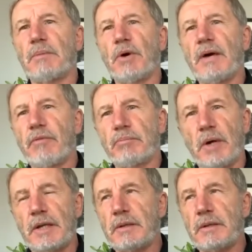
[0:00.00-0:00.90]
but I
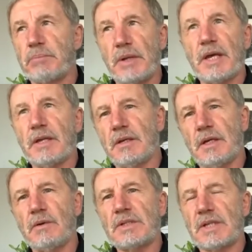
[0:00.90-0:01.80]
had a player here
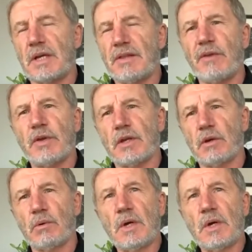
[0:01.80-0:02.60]
in South Africa who